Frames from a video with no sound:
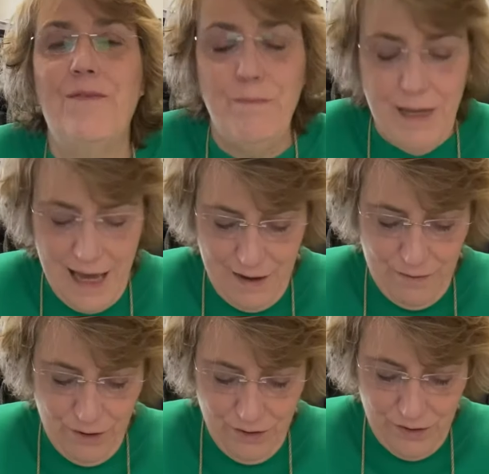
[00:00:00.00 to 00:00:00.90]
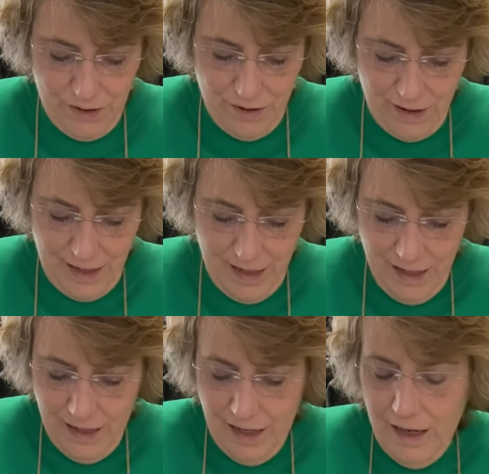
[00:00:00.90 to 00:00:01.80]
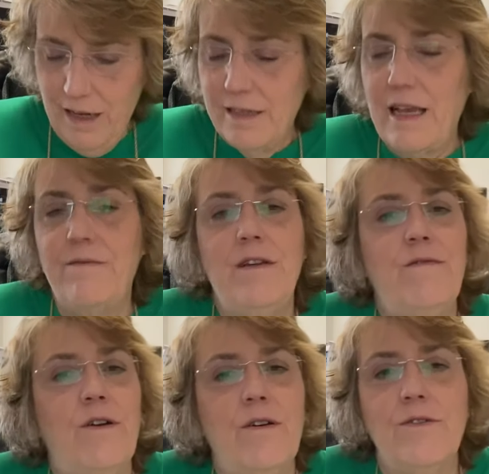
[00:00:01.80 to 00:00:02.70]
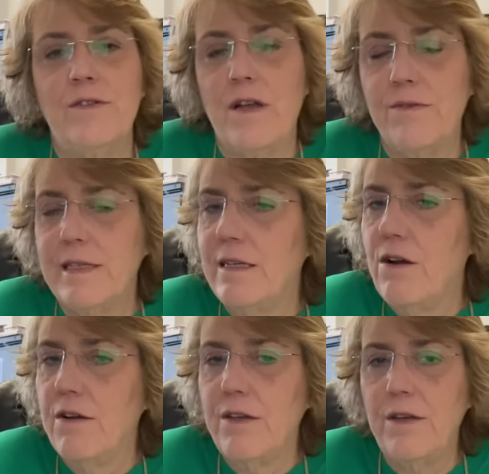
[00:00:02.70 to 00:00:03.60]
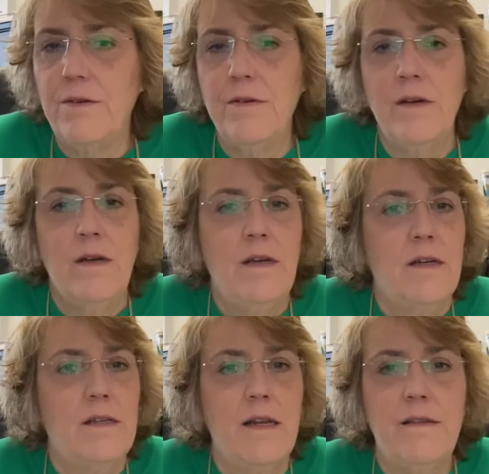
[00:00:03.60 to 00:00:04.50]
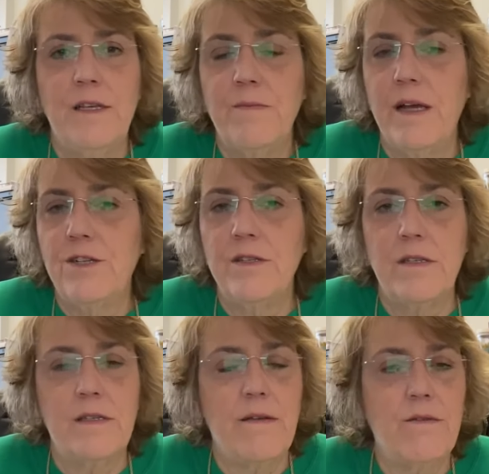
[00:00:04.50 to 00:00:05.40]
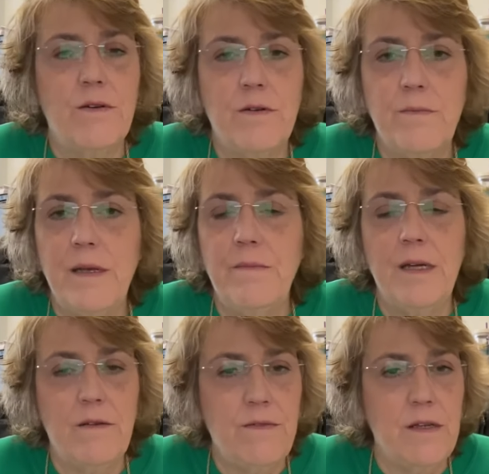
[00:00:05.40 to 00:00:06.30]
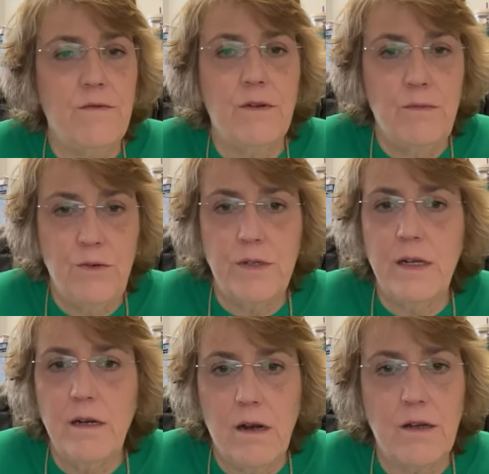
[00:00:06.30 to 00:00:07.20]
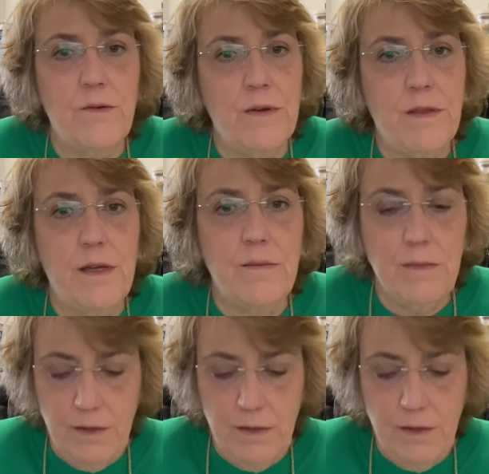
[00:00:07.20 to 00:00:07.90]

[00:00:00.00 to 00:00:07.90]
behavior. Safety first. Don't sit and argue. None of these patients is ever going to be benefiting from you sitting and argue with them.